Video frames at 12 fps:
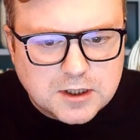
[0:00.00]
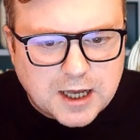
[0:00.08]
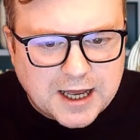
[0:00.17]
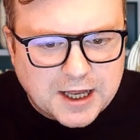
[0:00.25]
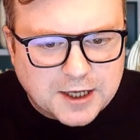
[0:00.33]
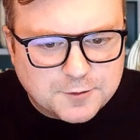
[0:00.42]

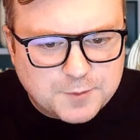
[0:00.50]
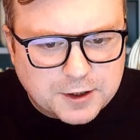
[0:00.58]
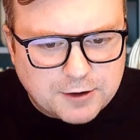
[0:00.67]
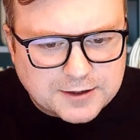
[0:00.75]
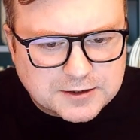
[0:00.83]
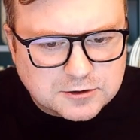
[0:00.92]
and
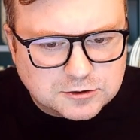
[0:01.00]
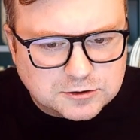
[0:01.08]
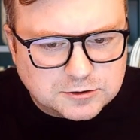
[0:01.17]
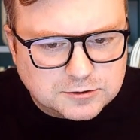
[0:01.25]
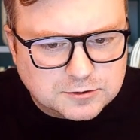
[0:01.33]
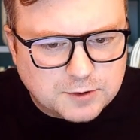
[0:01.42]

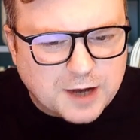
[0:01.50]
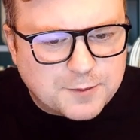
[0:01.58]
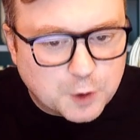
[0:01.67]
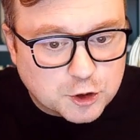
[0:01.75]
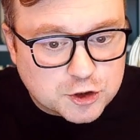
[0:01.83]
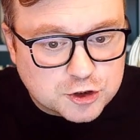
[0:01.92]

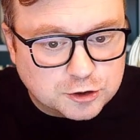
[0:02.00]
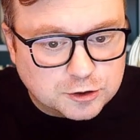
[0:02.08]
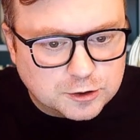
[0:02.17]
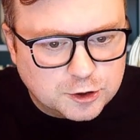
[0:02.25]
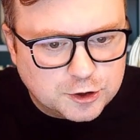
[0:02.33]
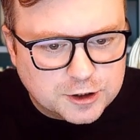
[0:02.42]
personal earning